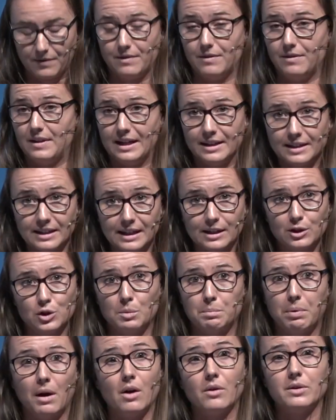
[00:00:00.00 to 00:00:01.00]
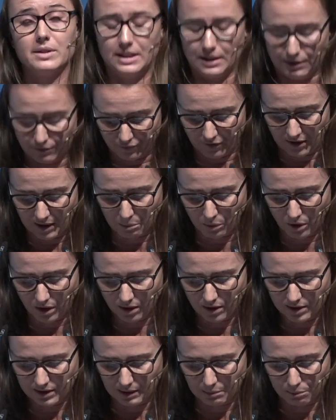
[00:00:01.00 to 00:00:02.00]
They need new policy
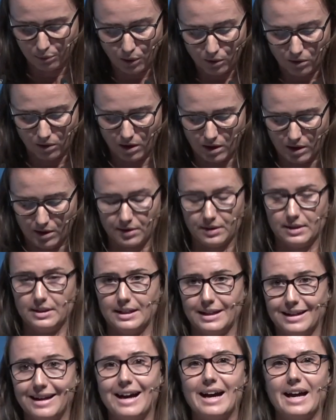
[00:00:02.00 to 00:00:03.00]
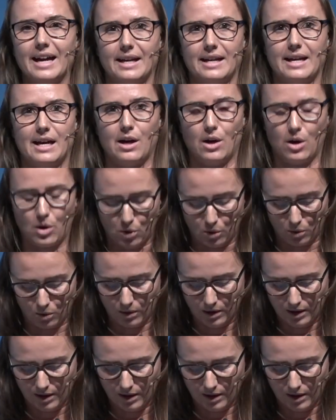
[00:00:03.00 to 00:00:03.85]
frameworks and protocols to guide how